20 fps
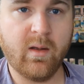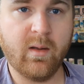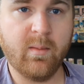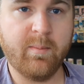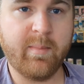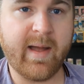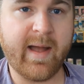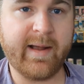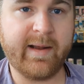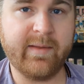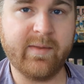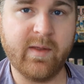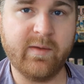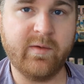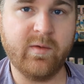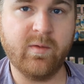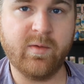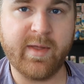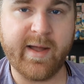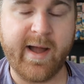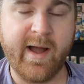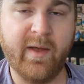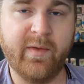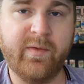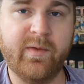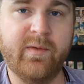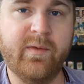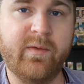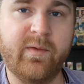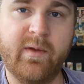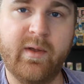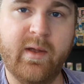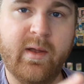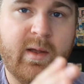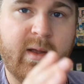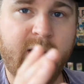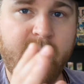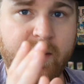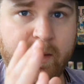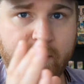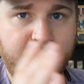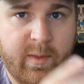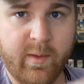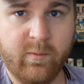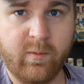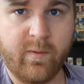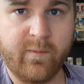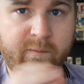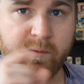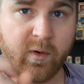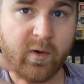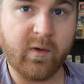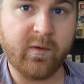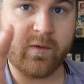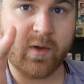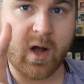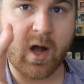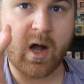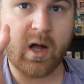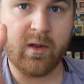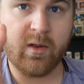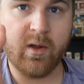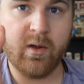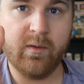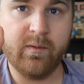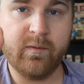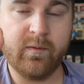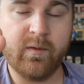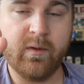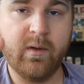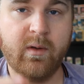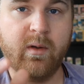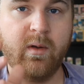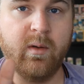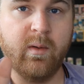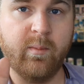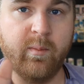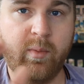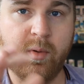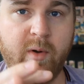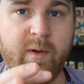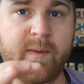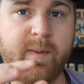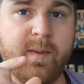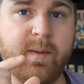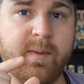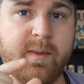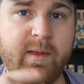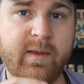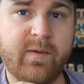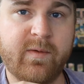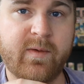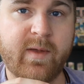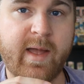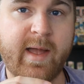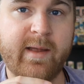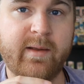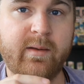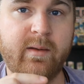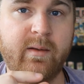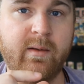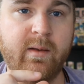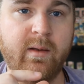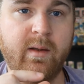back in the 2000s, the reverse hollows put the set